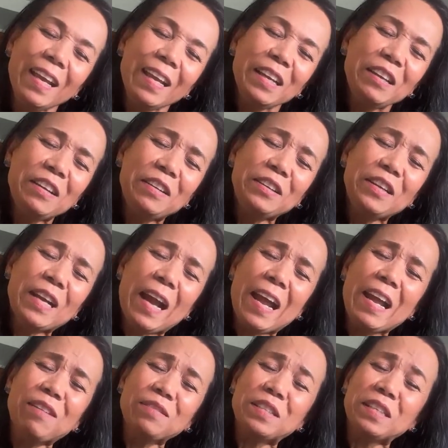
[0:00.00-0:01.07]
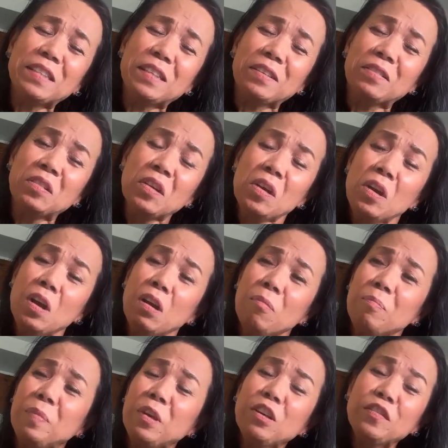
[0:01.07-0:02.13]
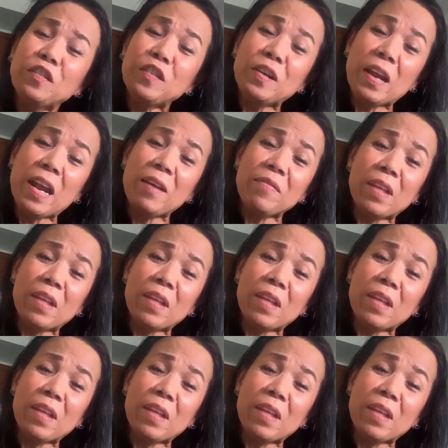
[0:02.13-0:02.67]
You guys have such a beautiful name